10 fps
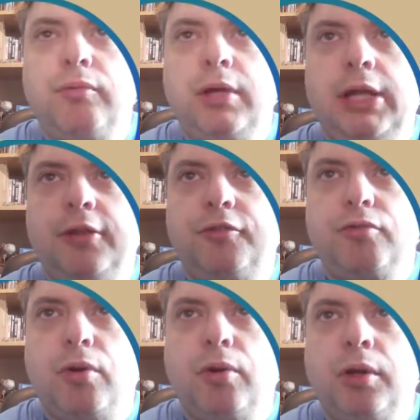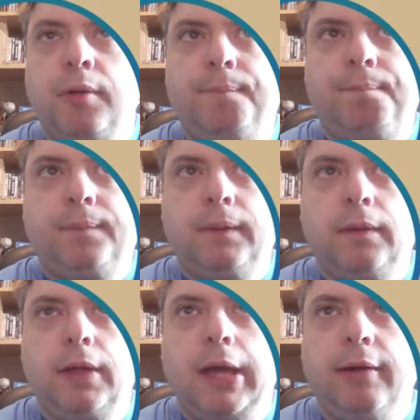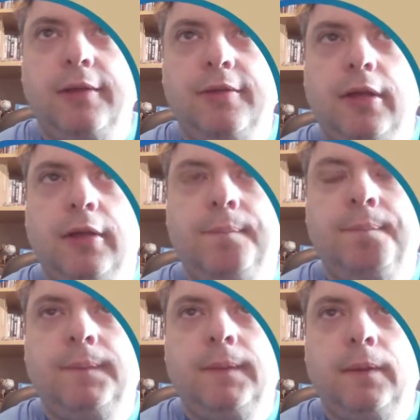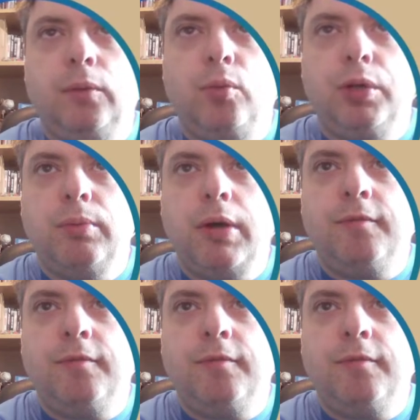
really a strong character, or you weren't